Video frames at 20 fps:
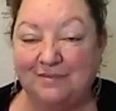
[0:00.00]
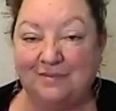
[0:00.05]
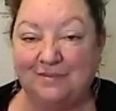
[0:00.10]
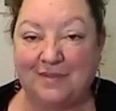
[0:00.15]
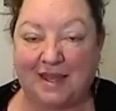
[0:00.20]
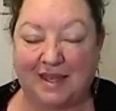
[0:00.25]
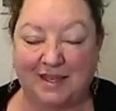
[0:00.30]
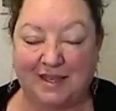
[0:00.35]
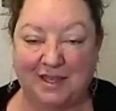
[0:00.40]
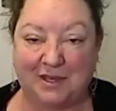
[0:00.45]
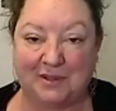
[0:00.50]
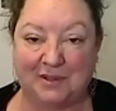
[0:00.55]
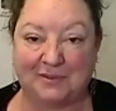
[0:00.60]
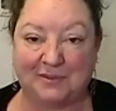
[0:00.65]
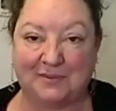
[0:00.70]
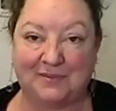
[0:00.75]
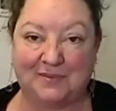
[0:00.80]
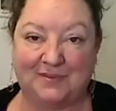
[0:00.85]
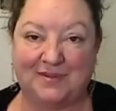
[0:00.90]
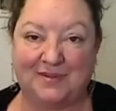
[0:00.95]
Thank you.
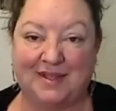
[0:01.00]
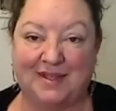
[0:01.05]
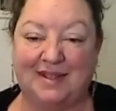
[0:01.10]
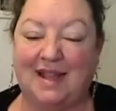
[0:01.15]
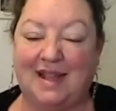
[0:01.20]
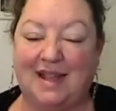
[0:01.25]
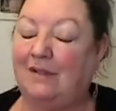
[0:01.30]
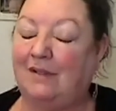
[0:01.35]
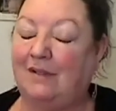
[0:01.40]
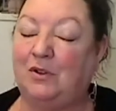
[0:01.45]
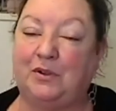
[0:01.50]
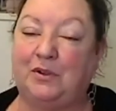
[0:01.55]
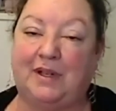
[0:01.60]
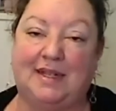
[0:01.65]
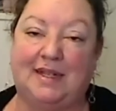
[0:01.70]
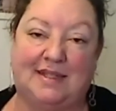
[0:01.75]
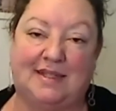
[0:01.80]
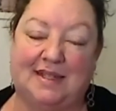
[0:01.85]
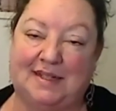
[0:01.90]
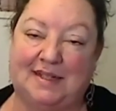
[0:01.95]
Have a
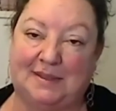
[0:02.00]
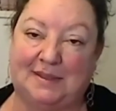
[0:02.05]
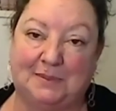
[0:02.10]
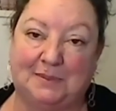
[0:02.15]
great day.